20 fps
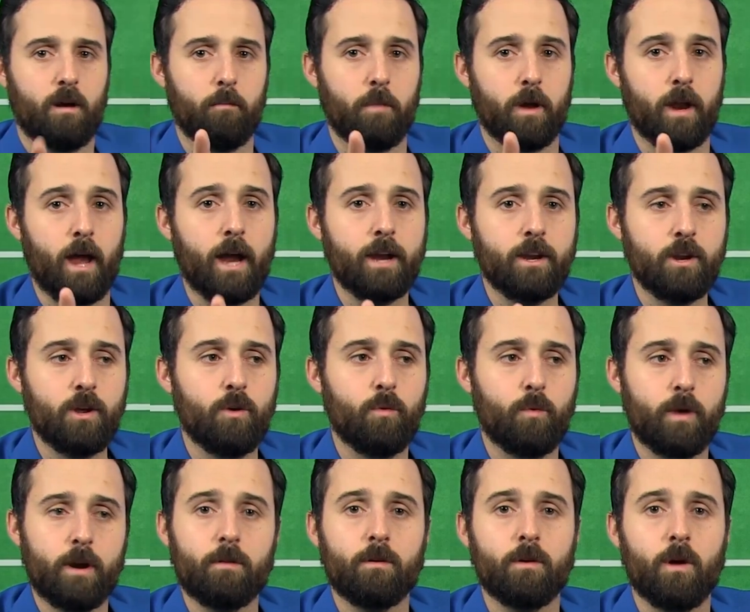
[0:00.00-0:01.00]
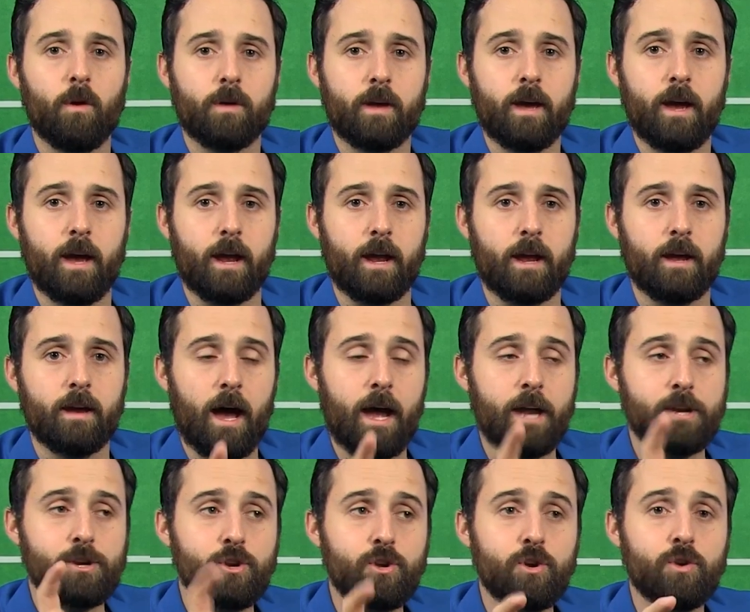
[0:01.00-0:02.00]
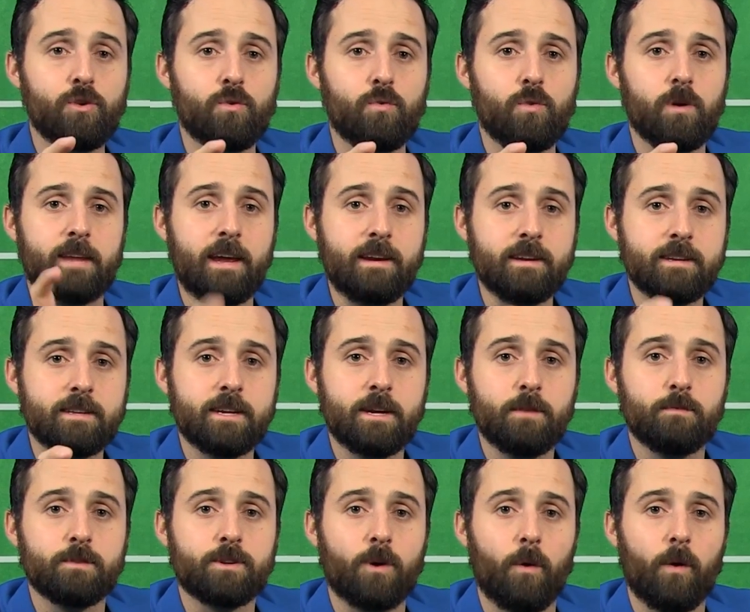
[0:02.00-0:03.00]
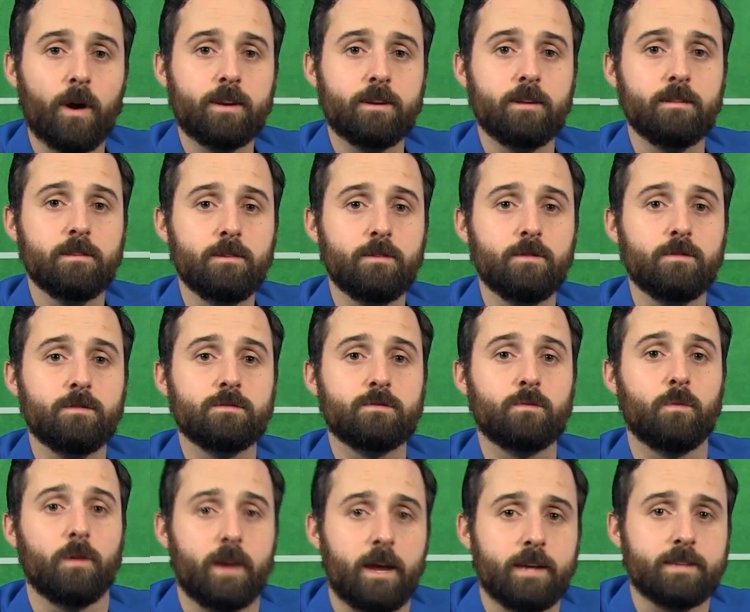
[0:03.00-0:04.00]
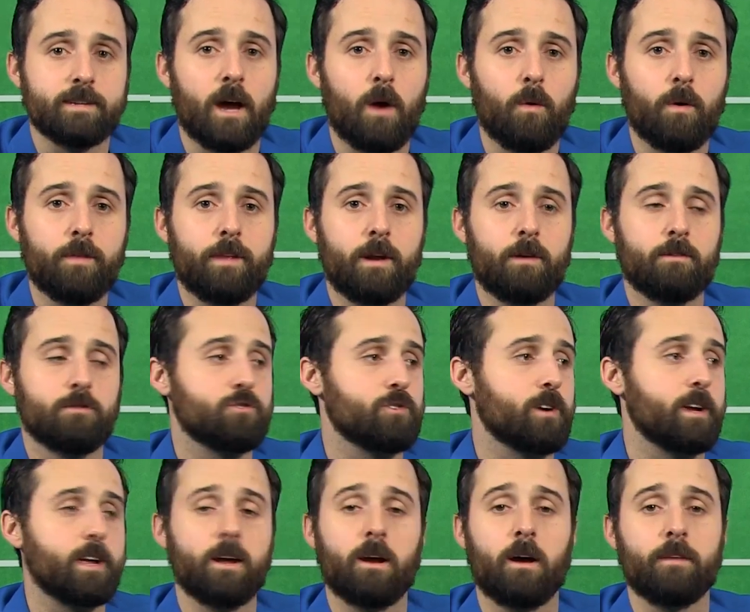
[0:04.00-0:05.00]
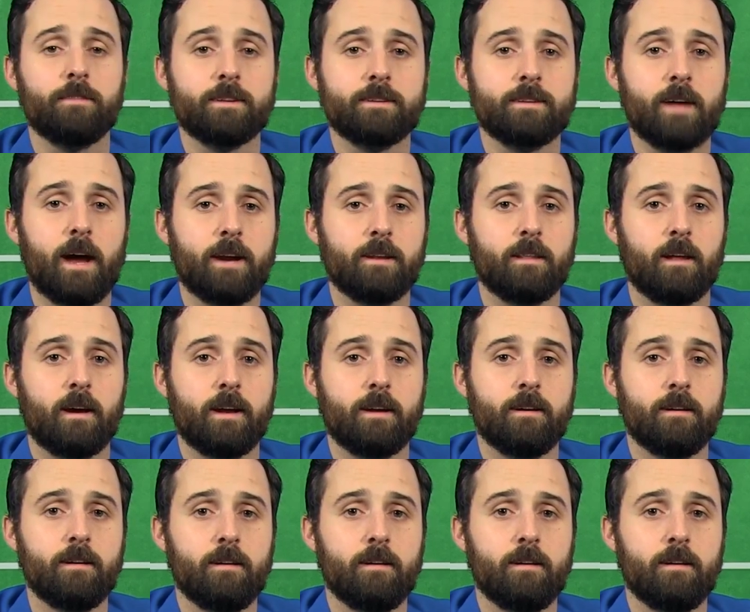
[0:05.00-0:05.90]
But I knew we were okay. I knew Tennessee was going to lose when I saw what they were drinking on the sideline.